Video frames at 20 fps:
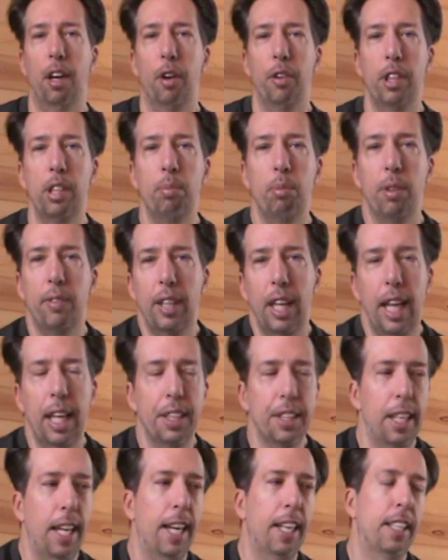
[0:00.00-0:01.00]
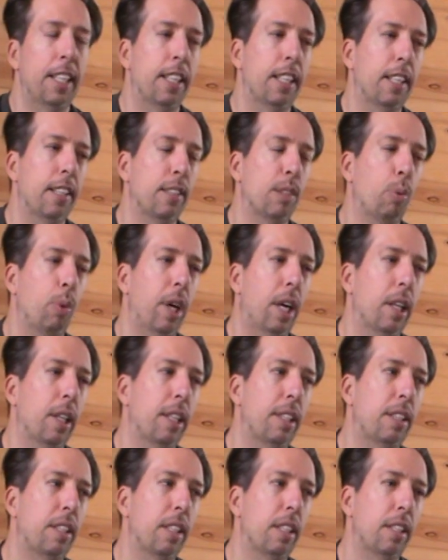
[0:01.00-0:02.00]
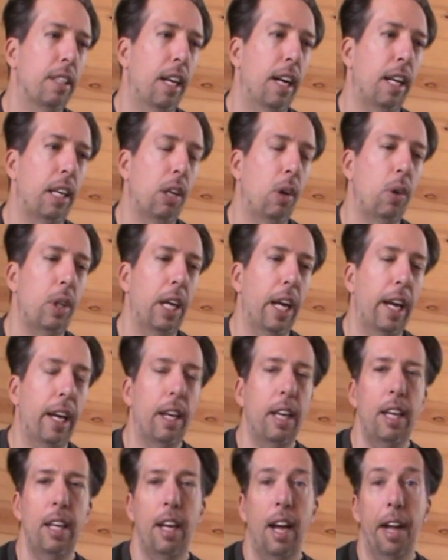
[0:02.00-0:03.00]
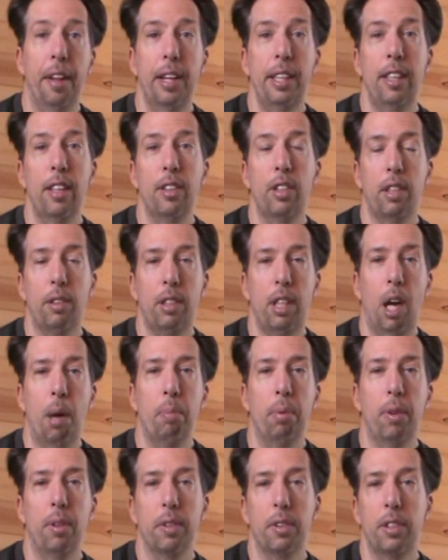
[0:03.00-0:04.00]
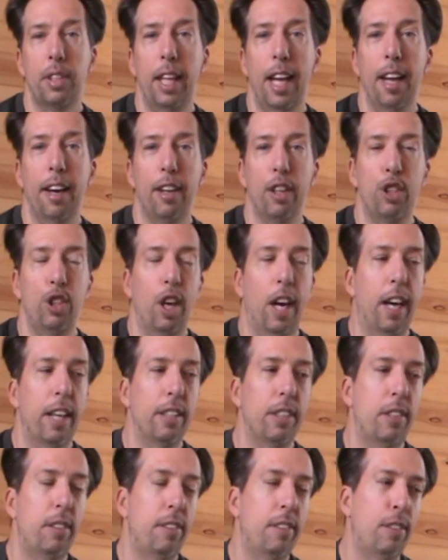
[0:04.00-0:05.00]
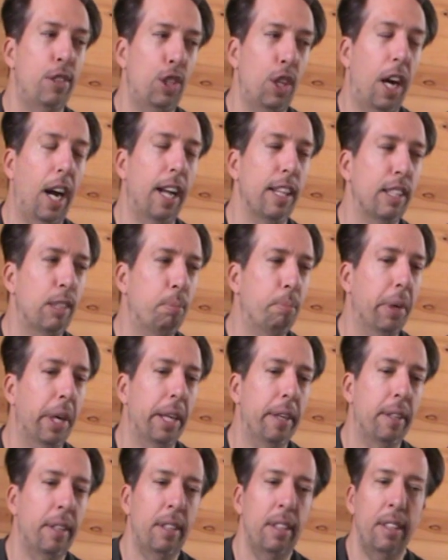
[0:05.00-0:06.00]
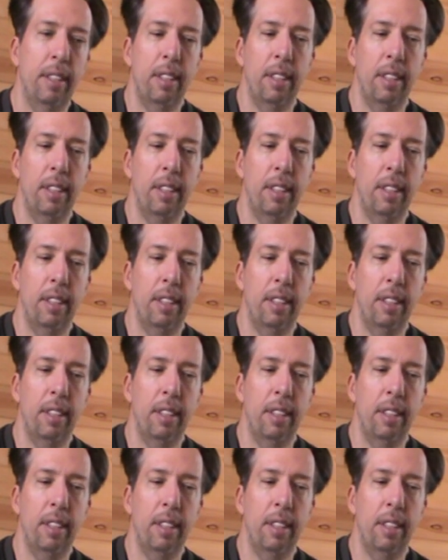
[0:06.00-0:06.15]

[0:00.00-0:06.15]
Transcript: you know this movie has that in it as well. It's just like okay, I think there's a couple static shot shots, but